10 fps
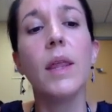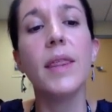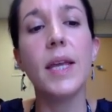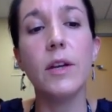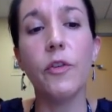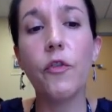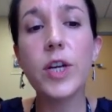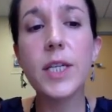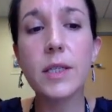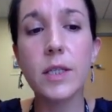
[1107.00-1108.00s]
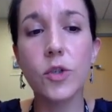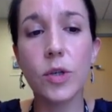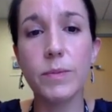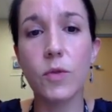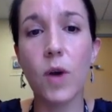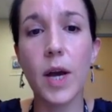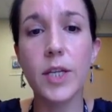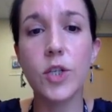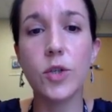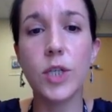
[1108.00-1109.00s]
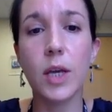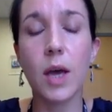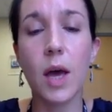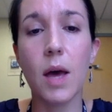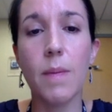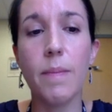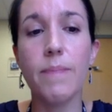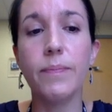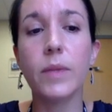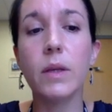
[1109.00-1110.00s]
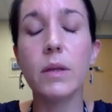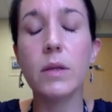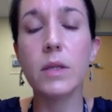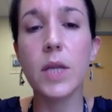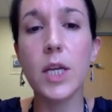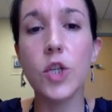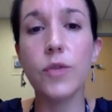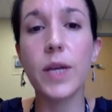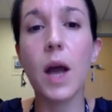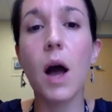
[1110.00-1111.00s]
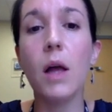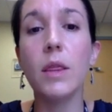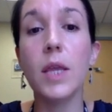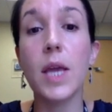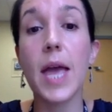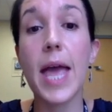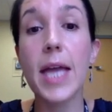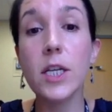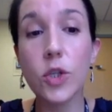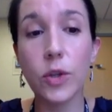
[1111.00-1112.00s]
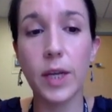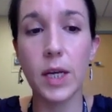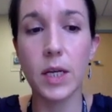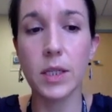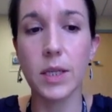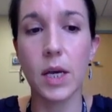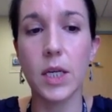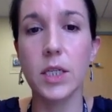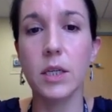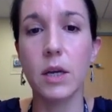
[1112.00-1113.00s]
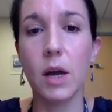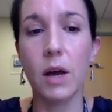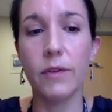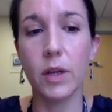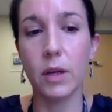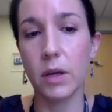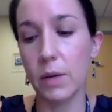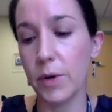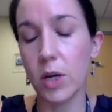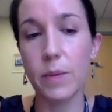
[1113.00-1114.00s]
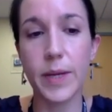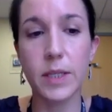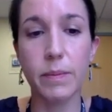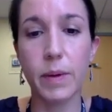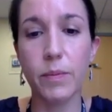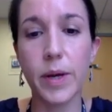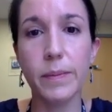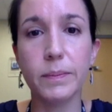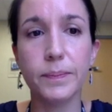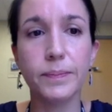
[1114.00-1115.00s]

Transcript: The nephritic syndromes arise due to injury on the endothelial side of the glomerular basement membrane.